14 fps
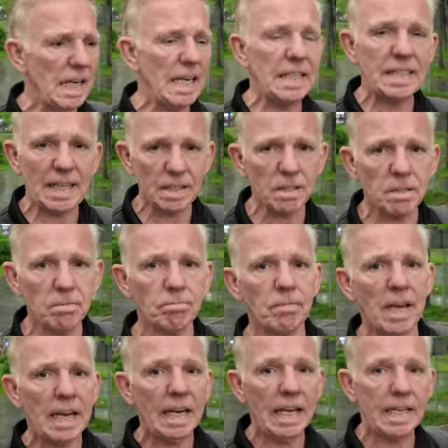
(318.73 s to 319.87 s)
It doesn't
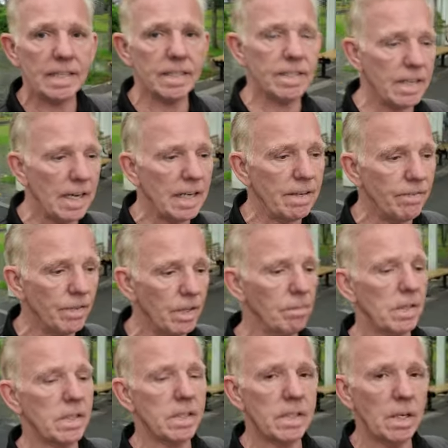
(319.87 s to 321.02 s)
mean it's safe. You
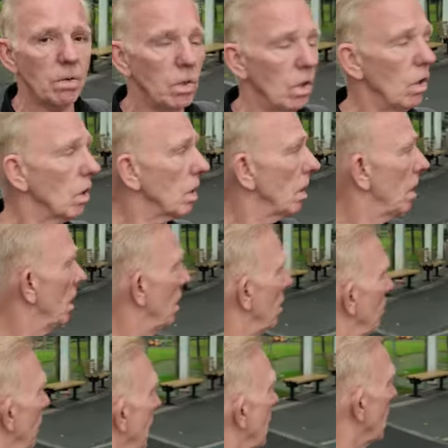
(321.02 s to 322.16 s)
must still look
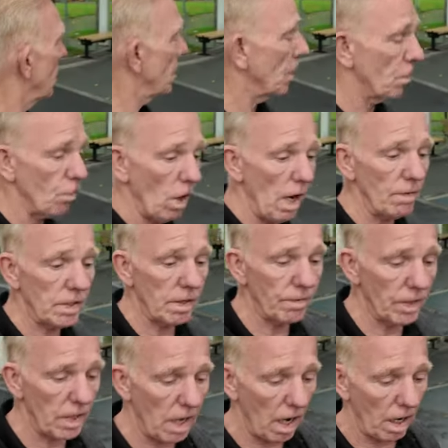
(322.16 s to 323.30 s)
because the drivers of
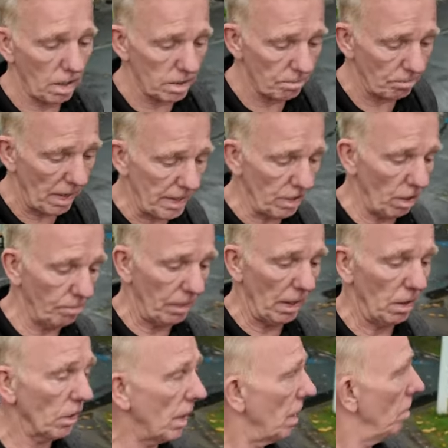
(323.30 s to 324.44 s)
the cars may not be
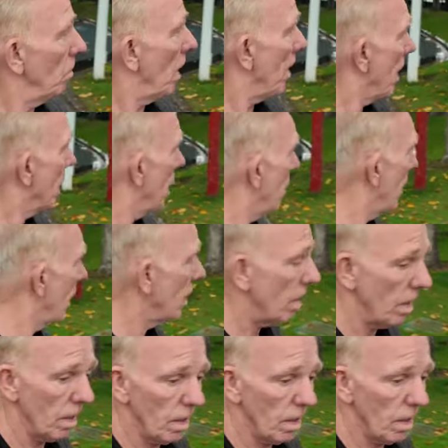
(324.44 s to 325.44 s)
looking where they're going